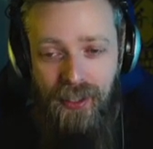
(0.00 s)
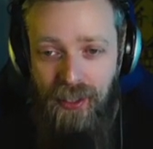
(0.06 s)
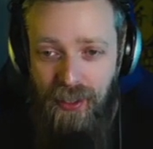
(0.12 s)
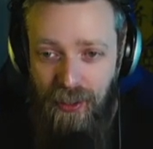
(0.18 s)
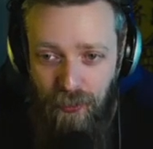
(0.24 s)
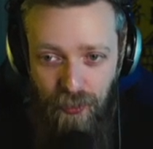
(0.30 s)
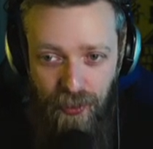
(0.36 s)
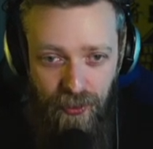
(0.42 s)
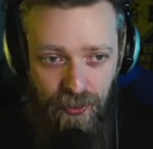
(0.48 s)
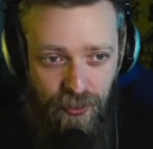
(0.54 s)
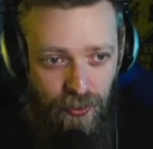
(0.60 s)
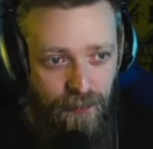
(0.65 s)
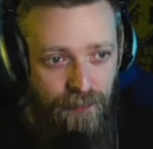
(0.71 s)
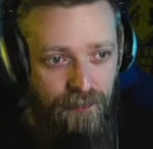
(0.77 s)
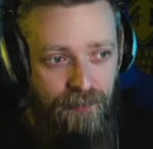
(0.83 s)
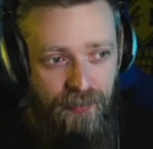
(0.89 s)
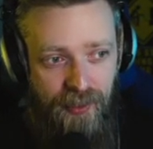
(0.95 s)

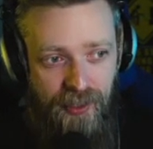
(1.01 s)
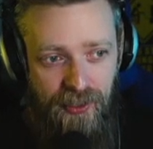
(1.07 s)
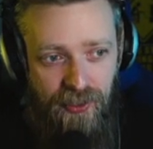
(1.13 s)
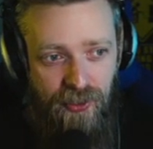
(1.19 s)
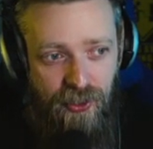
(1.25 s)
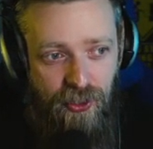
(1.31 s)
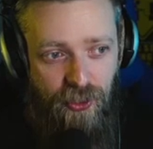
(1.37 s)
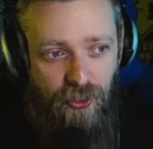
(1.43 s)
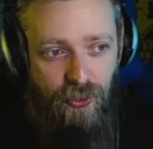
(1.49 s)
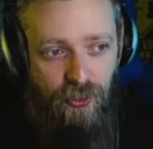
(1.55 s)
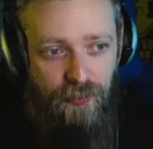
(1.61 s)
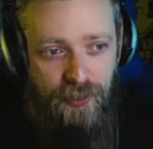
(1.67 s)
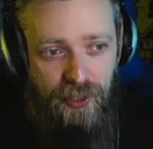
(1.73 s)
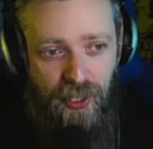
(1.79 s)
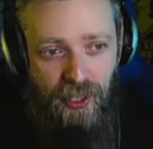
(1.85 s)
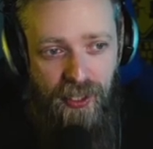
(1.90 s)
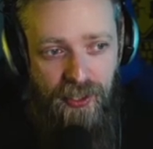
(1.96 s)
Welcome, this is
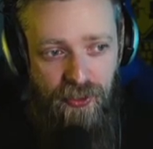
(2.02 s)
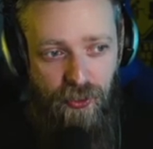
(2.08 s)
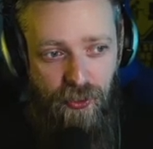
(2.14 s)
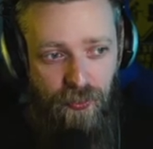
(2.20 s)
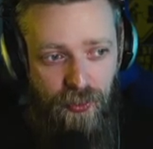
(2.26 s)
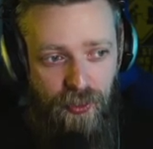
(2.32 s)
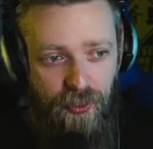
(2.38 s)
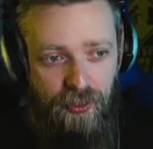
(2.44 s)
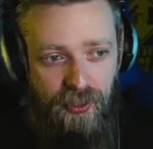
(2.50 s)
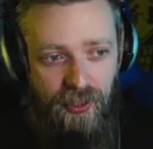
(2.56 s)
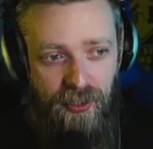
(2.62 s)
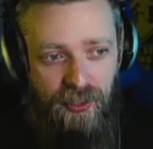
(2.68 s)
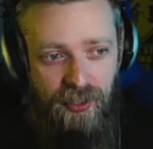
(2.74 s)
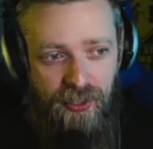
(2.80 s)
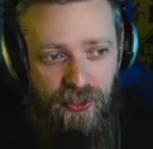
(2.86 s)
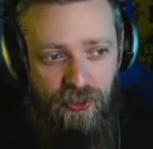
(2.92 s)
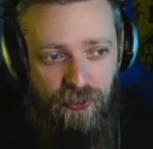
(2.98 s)
Cube's Kaizo World.
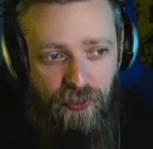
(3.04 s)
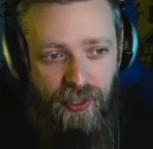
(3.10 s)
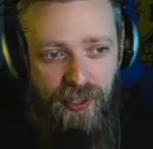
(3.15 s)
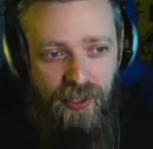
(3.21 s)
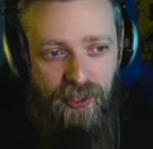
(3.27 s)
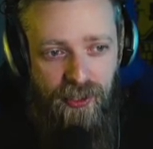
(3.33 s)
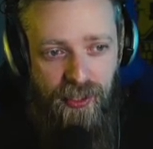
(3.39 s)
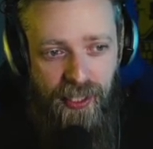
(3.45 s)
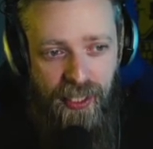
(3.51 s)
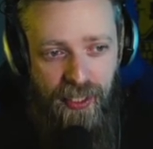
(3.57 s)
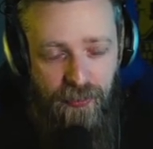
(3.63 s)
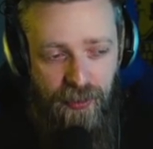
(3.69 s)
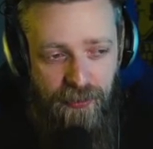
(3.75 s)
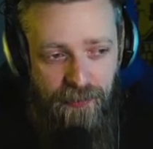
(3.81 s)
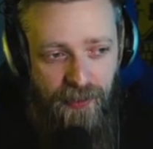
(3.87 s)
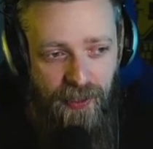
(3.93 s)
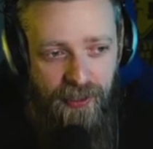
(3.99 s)
In this strange land
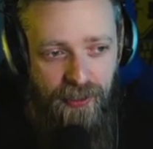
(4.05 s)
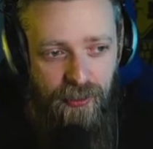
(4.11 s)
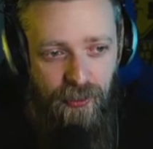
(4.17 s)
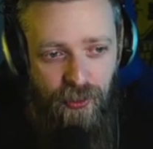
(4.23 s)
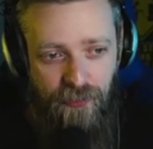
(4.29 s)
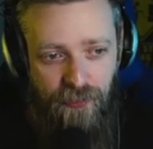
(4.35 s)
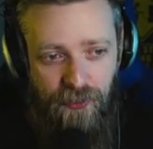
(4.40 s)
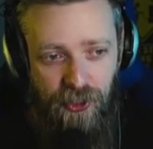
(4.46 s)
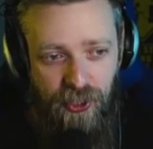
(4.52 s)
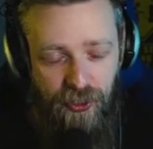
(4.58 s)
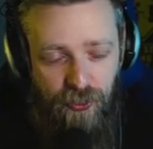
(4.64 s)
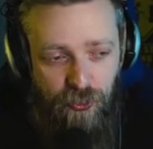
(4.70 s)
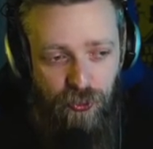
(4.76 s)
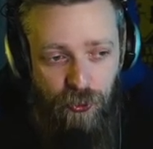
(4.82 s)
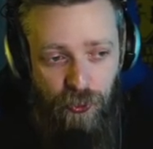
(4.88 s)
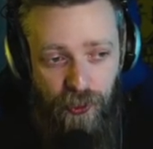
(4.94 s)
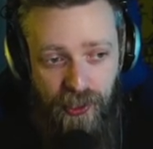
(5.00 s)
we find a lot of shell
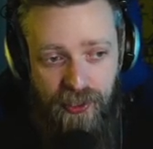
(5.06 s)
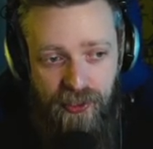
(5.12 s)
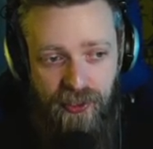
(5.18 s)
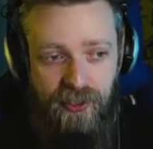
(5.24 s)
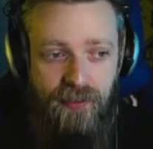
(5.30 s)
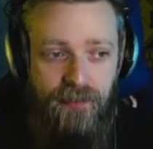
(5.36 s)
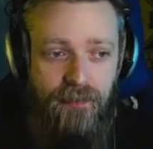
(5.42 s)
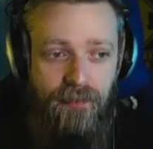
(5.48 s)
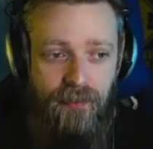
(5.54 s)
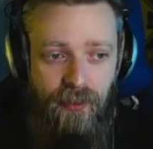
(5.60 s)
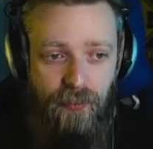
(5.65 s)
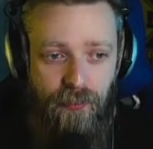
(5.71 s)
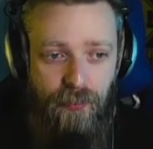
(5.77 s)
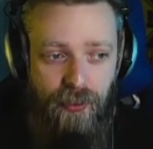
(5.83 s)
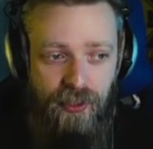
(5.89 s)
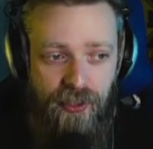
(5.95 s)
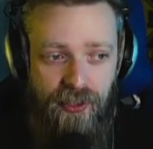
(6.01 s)
tricks. The
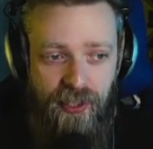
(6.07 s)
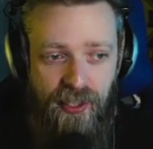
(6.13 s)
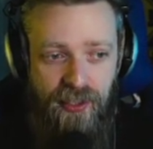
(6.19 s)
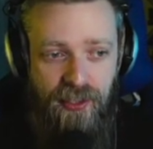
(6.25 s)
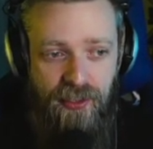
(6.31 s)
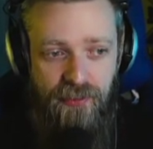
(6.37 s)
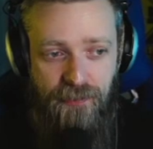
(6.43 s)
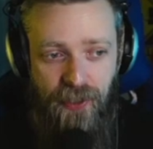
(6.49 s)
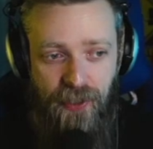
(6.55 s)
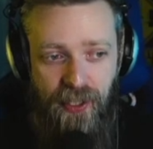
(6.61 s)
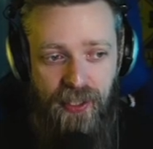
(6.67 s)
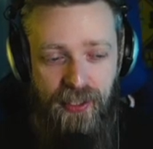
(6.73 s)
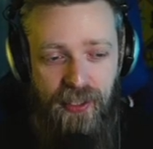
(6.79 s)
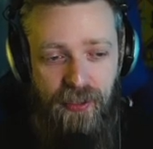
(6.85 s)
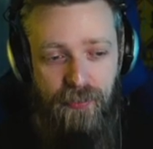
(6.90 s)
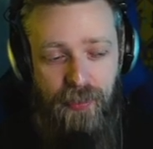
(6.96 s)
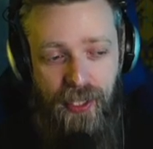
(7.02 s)
princess is
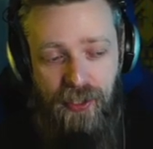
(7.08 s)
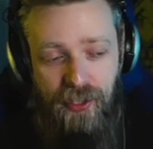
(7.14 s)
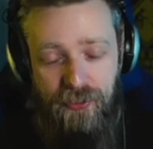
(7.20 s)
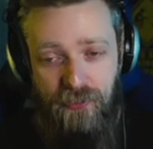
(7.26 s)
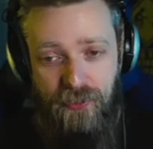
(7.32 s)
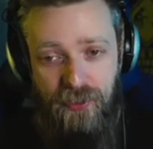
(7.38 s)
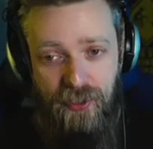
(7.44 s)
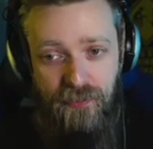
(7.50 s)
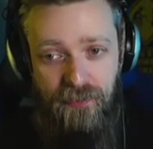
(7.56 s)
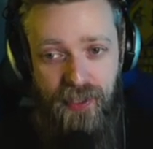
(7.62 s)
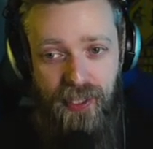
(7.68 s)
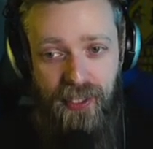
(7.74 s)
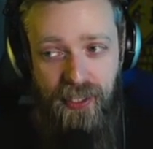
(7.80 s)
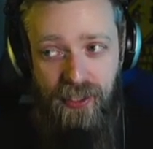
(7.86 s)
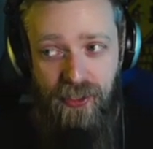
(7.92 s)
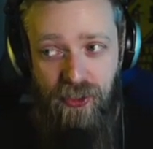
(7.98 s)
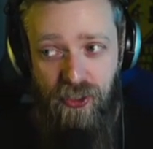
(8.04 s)
fine and Bowser is on
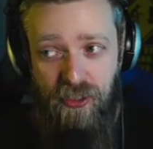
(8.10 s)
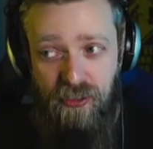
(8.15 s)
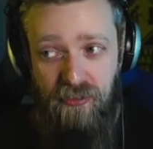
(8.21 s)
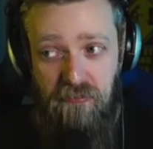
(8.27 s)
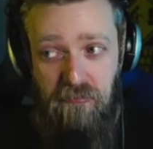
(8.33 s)
vacation.